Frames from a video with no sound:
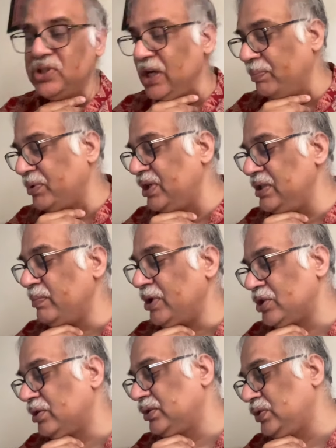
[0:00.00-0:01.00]
chapter is
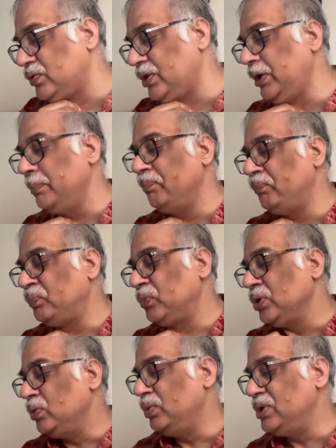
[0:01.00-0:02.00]
measured theory,
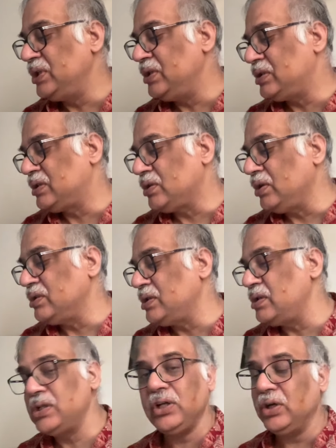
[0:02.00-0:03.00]
which is
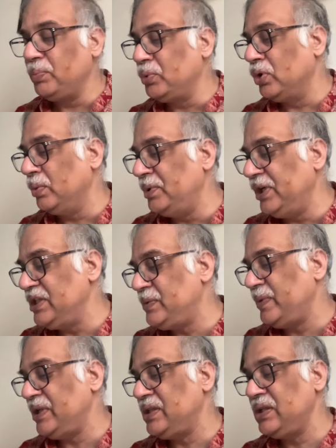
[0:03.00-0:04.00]
consisting of probability
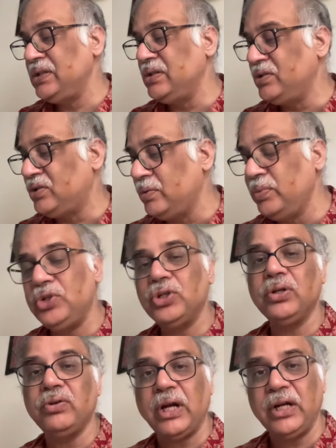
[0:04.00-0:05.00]
spaces,
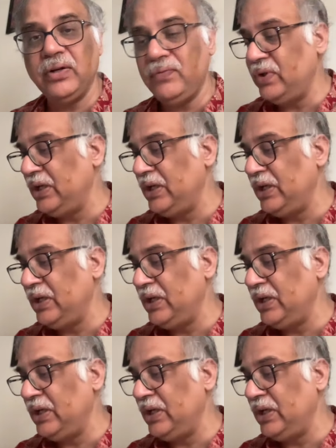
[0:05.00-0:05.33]
distribution, random